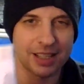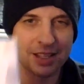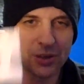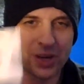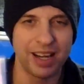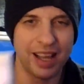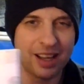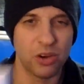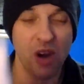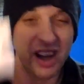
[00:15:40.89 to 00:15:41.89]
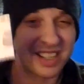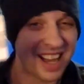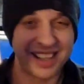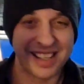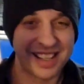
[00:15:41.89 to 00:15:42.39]
Until one day I go, I
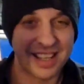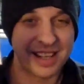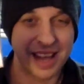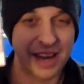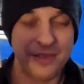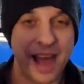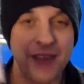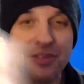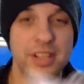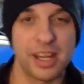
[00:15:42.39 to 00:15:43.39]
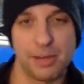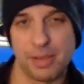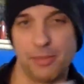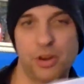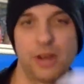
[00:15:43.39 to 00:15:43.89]
don't even have this item
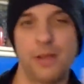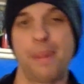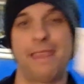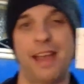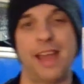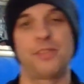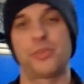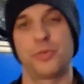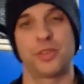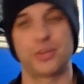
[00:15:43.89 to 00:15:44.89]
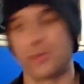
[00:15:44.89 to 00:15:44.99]
anymore. I have to throw this